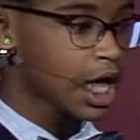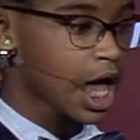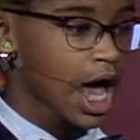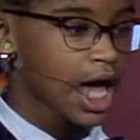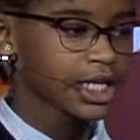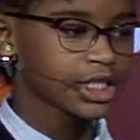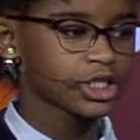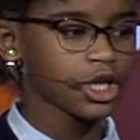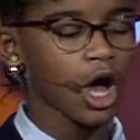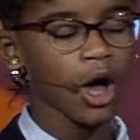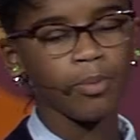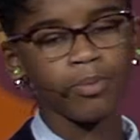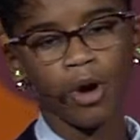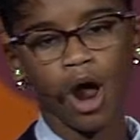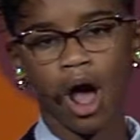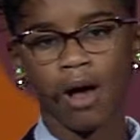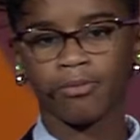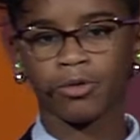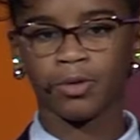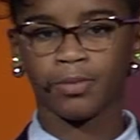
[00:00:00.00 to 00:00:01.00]
I saw a
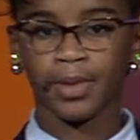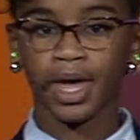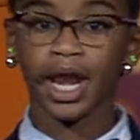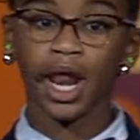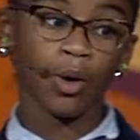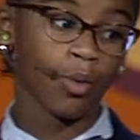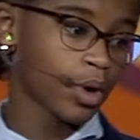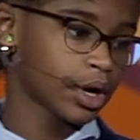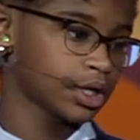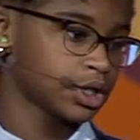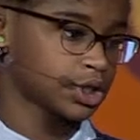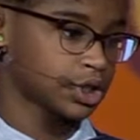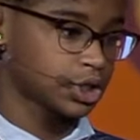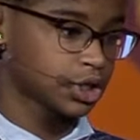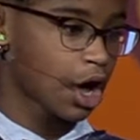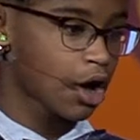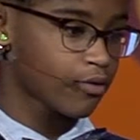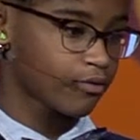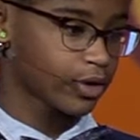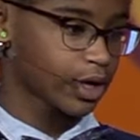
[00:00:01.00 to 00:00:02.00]
problem and I wanted to
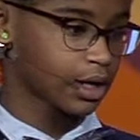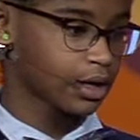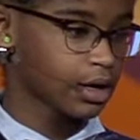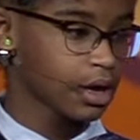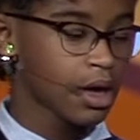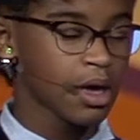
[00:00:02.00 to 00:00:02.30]
solve it,